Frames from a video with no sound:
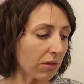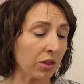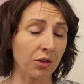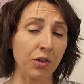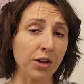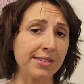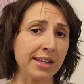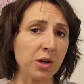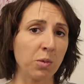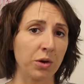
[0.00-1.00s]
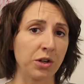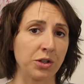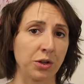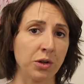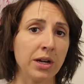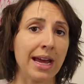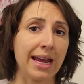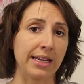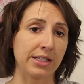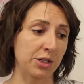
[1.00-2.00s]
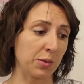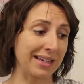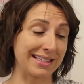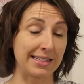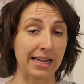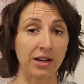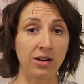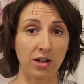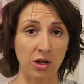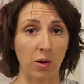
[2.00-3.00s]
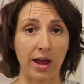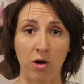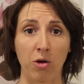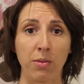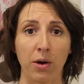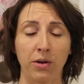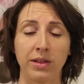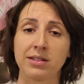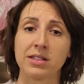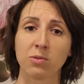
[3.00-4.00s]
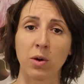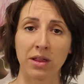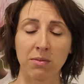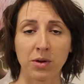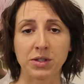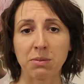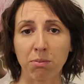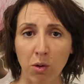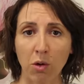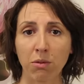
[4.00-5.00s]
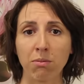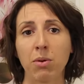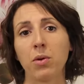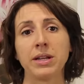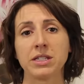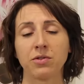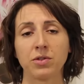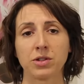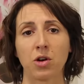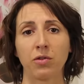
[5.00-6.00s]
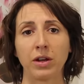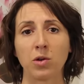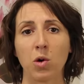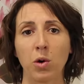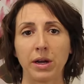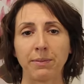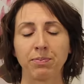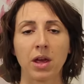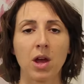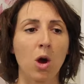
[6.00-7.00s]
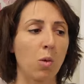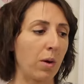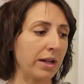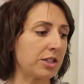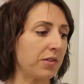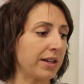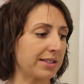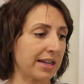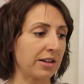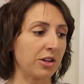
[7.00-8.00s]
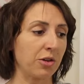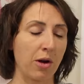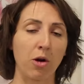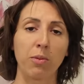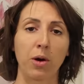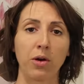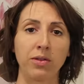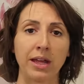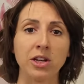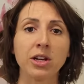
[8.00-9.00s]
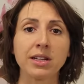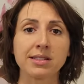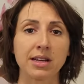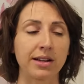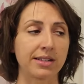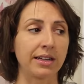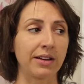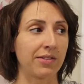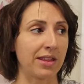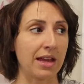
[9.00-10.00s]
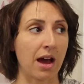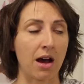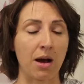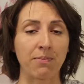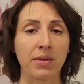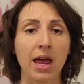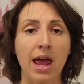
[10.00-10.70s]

The first thing you want to do is to extend your elbow. This is one of the most important points of resolving cording. Once you've extended your elbow, then you can start to lift the arm.